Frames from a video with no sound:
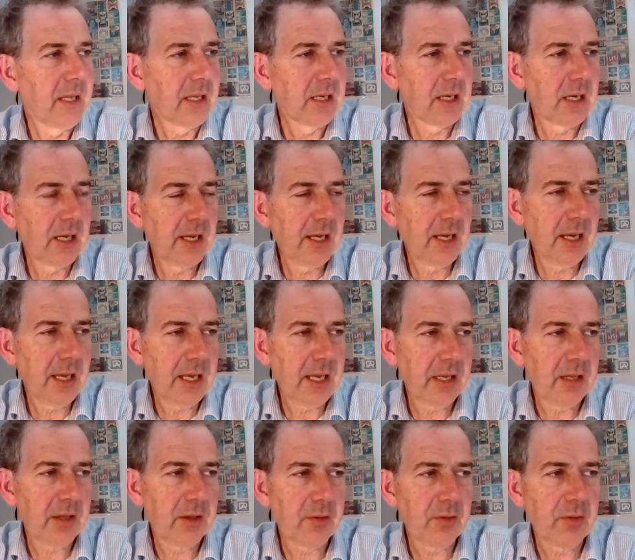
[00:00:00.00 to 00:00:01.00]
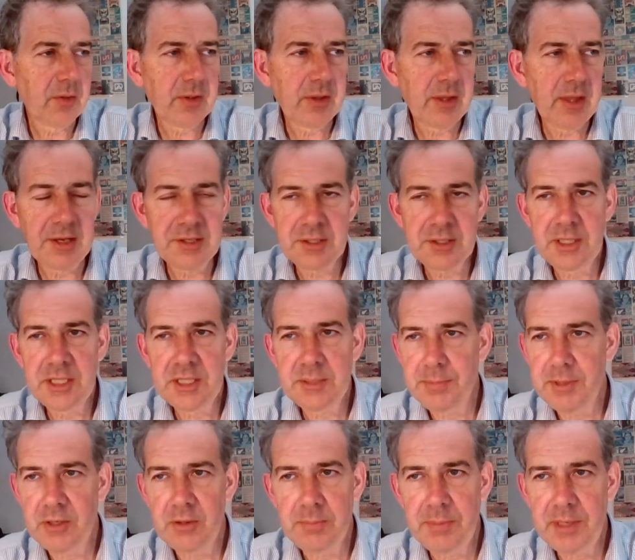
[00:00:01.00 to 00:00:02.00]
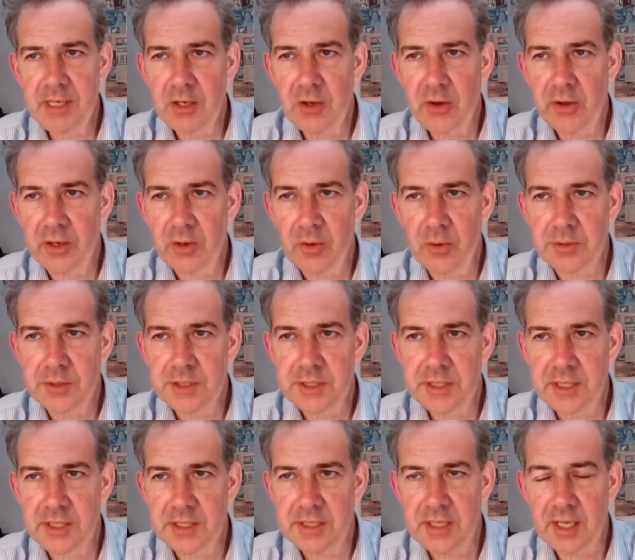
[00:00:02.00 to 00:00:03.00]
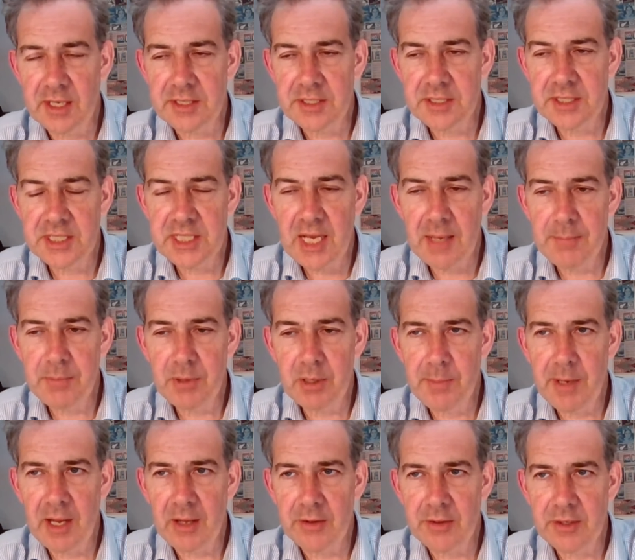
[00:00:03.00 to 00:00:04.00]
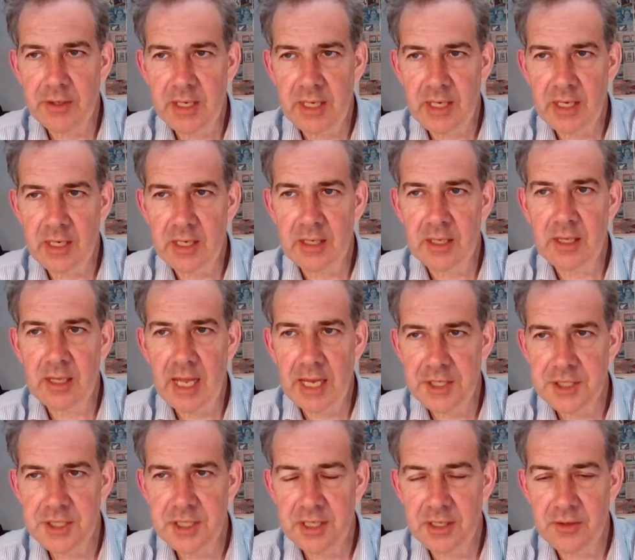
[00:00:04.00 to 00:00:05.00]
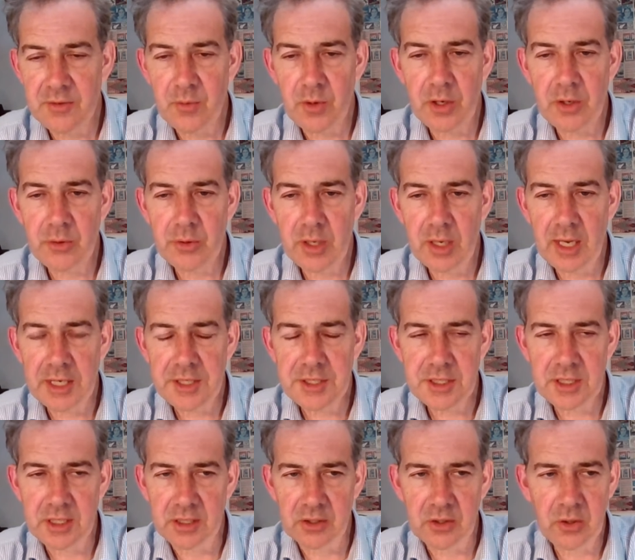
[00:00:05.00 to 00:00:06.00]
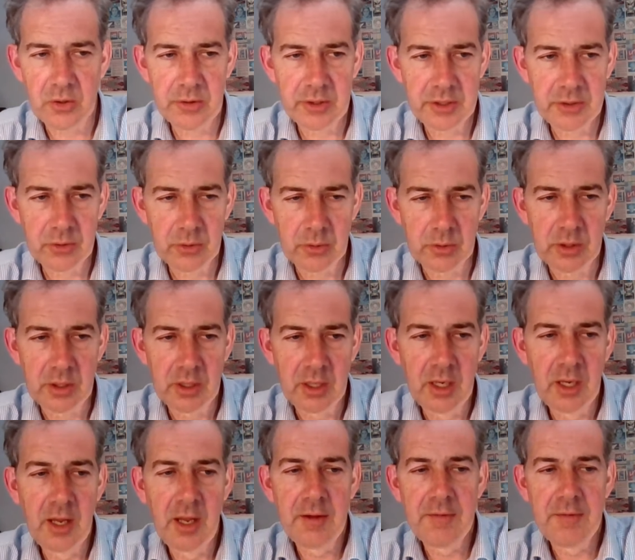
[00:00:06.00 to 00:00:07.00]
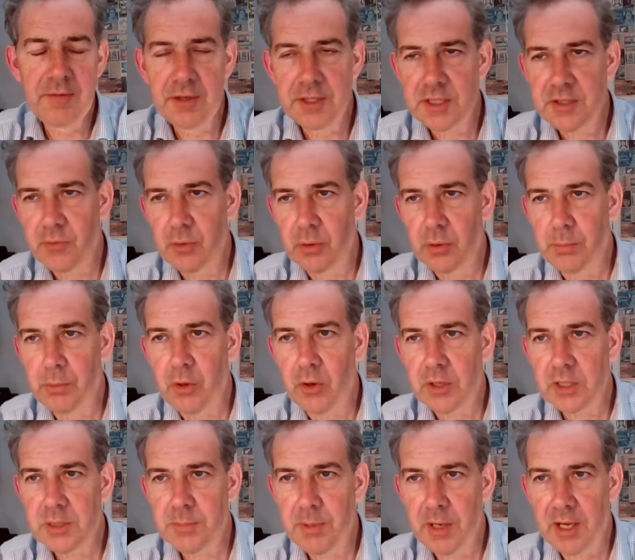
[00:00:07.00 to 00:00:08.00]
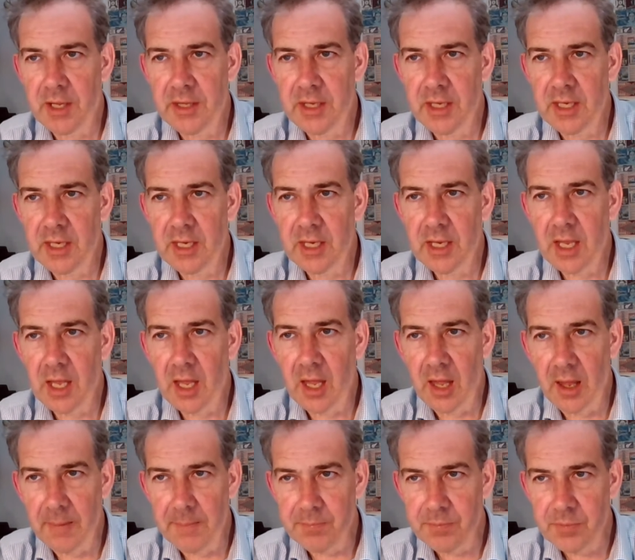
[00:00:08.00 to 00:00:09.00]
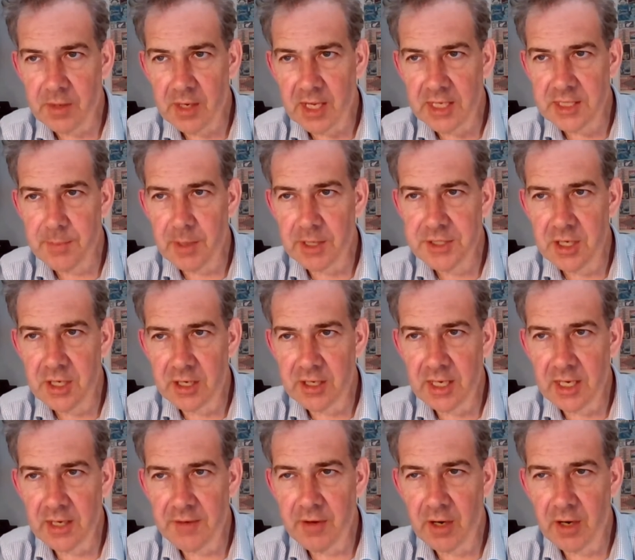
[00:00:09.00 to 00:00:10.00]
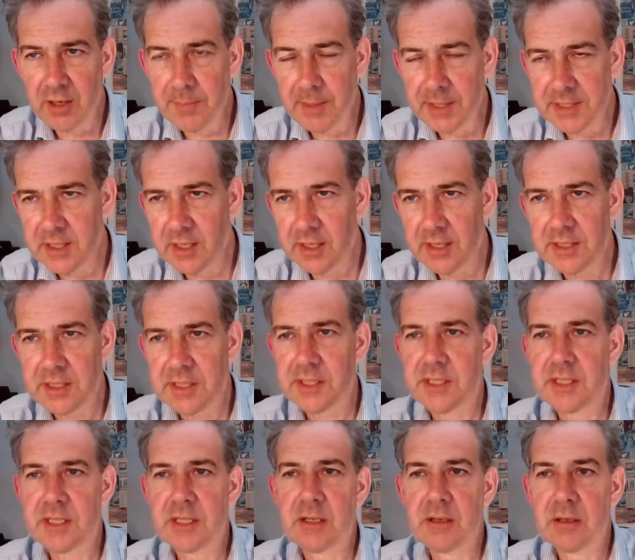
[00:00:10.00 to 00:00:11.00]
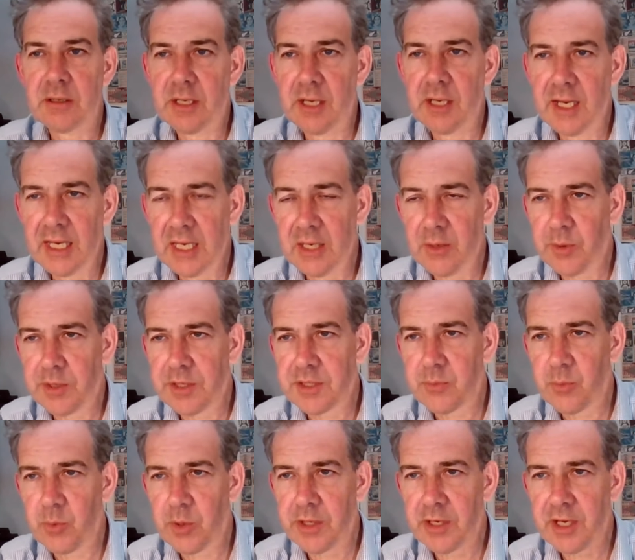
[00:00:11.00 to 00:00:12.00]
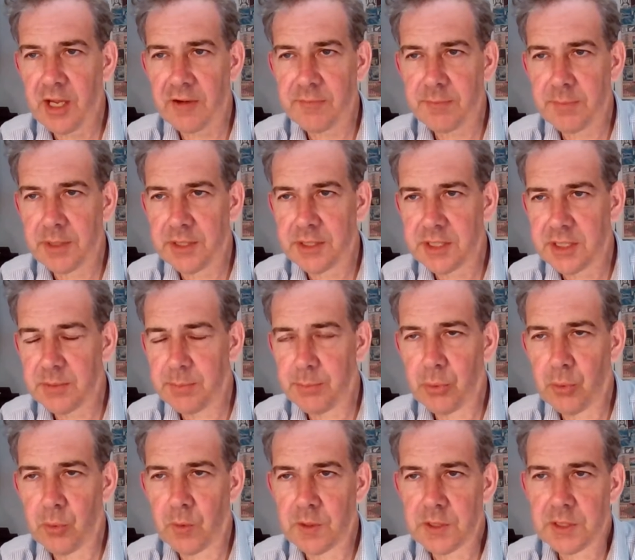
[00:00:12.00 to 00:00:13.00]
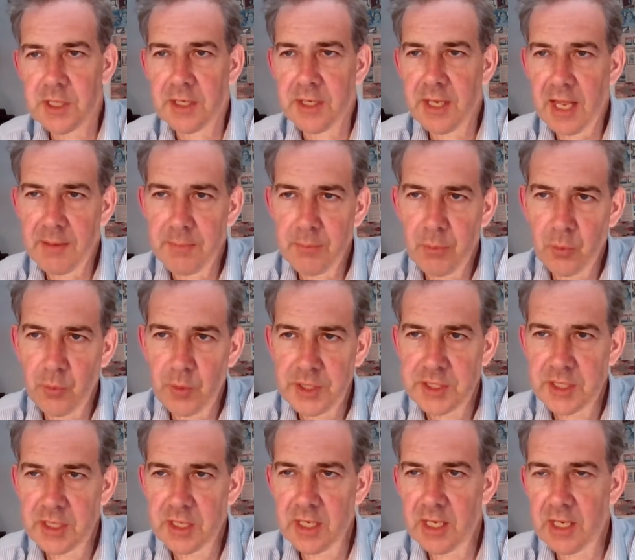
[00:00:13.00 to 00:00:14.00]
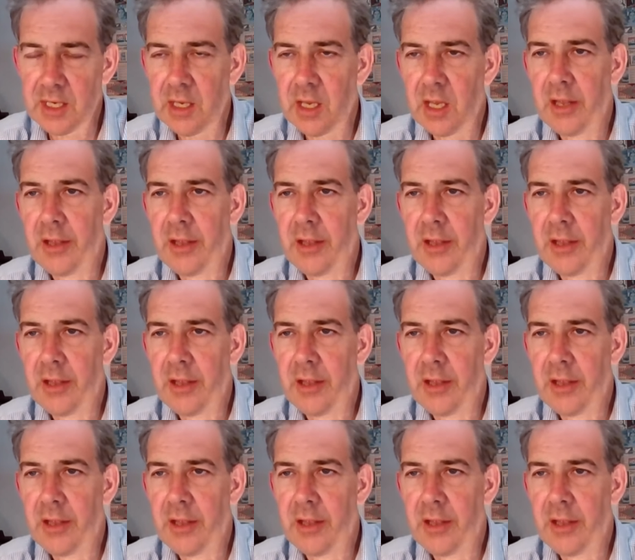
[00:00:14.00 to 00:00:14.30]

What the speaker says: clearly there's dispute been going on since last December about the Lachin Road, the Lachin Corridor, first of all blocked by the Azerbaijani environmentalists, clearly with government support, and then more recently